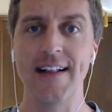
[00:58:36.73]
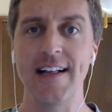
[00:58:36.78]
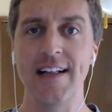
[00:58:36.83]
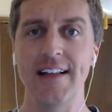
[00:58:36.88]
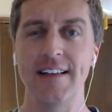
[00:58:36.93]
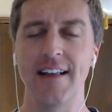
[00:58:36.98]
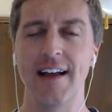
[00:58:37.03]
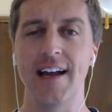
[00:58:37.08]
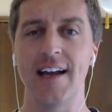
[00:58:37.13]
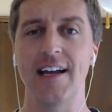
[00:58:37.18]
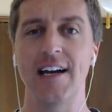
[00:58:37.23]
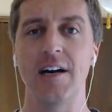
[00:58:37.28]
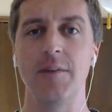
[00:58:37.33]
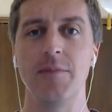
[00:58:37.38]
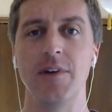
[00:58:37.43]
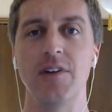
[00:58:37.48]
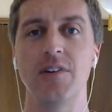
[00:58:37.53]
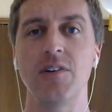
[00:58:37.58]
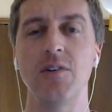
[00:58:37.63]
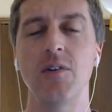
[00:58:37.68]
Like,
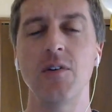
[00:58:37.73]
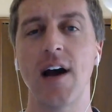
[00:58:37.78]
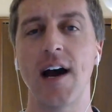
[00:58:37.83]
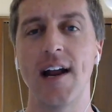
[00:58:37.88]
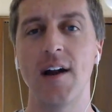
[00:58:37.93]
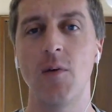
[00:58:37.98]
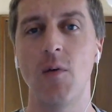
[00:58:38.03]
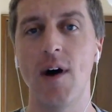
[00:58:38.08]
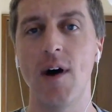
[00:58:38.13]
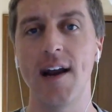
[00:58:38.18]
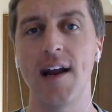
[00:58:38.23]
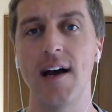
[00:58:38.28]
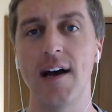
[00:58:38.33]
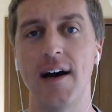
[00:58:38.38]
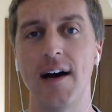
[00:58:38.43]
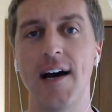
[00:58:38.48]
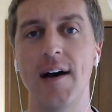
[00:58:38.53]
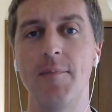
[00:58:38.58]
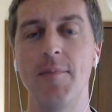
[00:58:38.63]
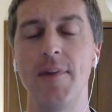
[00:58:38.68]
you do kind of want
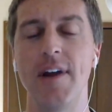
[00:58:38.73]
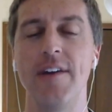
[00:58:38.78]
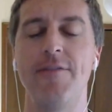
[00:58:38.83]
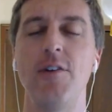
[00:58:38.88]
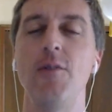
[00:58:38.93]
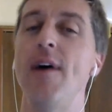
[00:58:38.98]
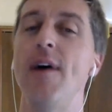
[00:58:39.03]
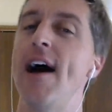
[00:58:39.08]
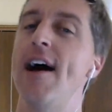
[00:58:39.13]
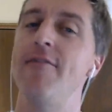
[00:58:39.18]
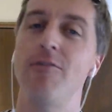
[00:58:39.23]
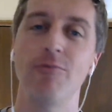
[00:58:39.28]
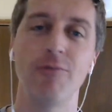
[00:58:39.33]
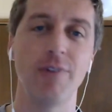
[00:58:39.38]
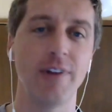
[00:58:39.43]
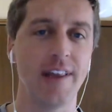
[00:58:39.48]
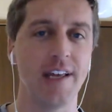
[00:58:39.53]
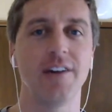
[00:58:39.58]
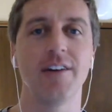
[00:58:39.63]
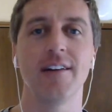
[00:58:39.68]
to, if you have a
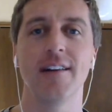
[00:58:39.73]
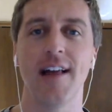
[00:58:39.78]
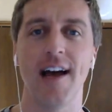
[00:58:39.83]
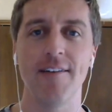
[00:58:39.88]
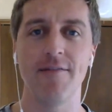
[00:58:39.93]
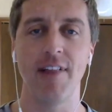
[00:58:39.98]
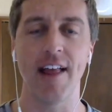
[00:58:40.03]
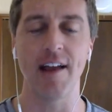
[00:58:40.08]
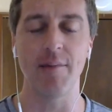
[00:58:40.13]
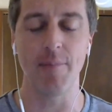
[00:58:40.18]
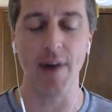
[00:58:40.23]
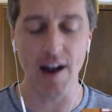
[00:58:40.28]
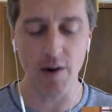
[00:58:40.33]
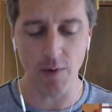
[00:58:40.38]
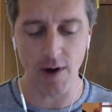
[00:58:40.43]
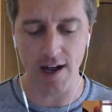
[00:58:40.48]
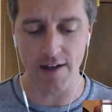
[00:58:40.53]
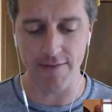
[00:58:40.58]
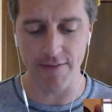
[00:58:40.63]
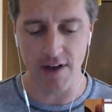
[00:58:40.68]
really good life, like my
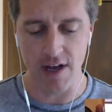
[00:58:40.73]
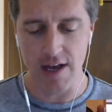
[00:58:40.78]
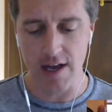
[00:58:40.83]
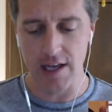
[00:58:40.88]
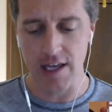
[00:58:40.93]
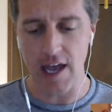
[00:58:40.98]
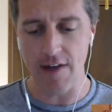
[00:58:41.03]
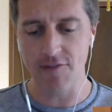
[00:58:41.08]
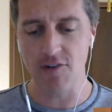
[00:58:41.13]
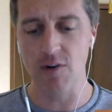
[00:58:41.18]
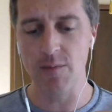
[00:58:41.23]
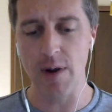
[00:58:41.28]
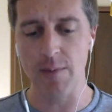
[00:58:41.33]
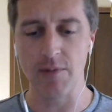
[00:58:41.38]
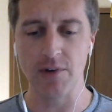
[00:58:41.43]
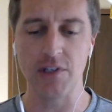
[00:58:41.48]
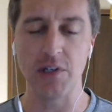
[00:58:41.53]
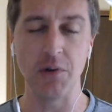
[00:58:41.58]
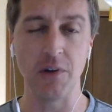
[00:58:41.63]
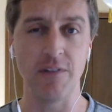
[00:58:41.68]
wife, you have to
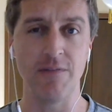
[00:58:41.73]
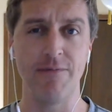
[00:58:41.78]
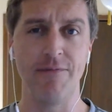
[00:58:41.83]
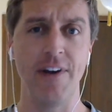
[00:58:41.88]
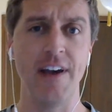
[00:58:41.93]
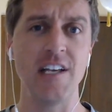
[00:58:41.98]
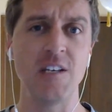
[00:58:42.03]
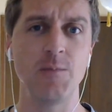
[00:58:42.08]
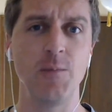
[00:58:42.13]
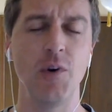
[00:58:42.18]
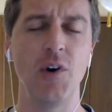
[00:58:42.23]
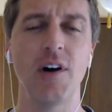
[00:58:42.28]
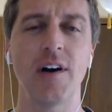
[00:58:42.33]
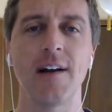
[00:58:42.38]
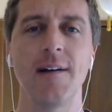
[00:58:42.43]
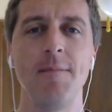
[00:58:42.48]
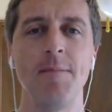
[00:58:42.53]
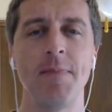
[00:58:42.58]
remember too, with Facebook,